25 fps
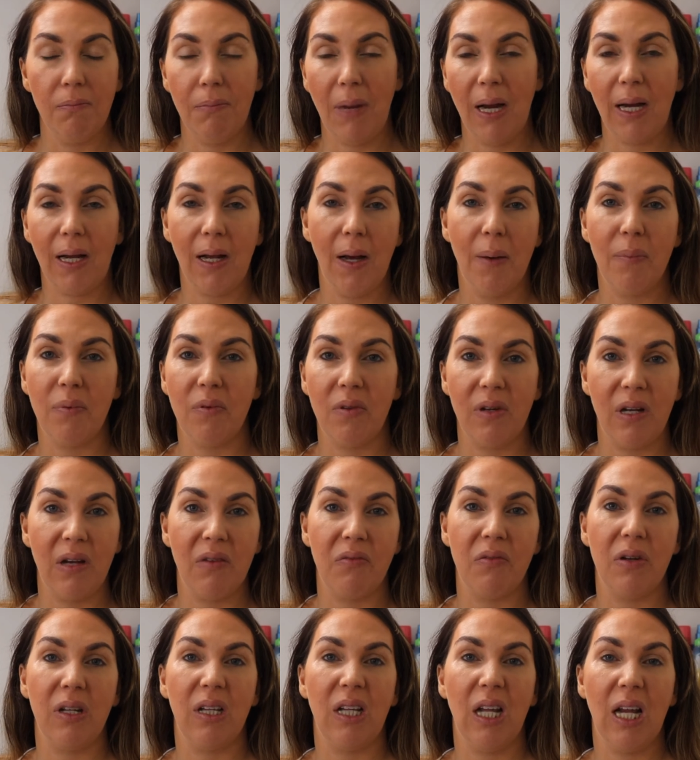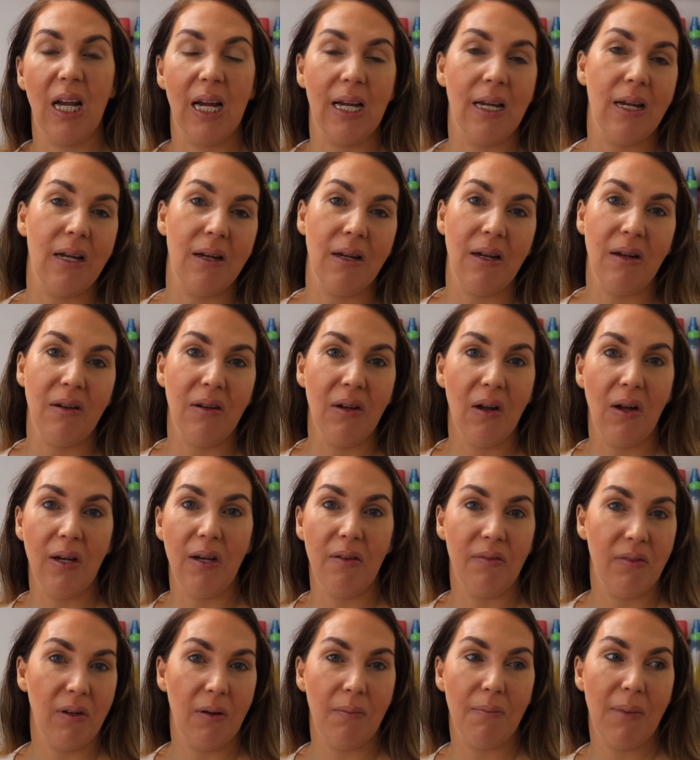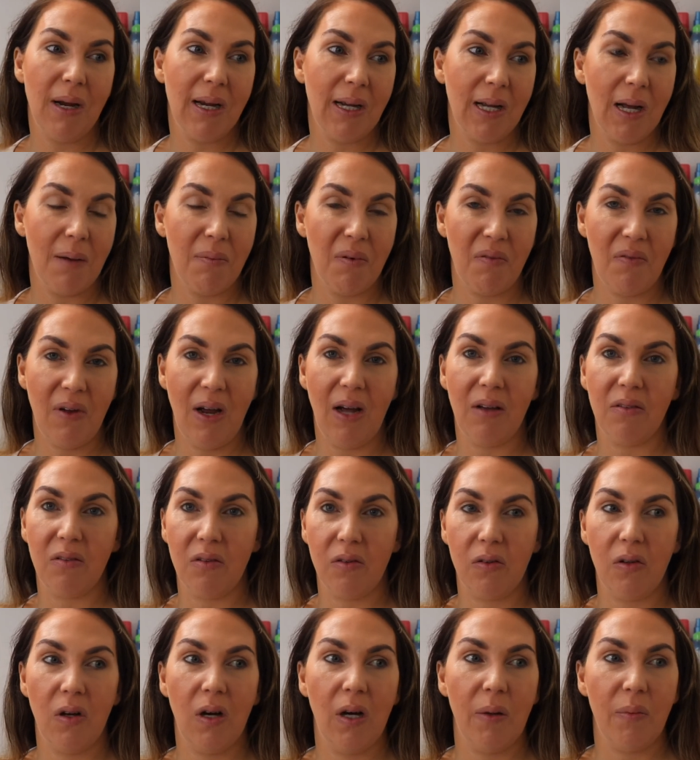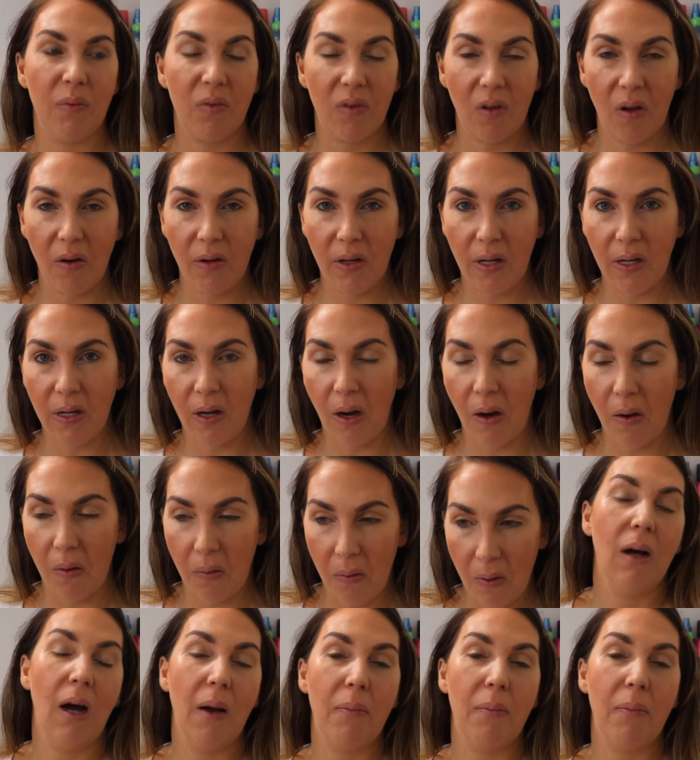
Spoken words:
makeup's a different thing. You know you've done makeup 1,000 times, so you know.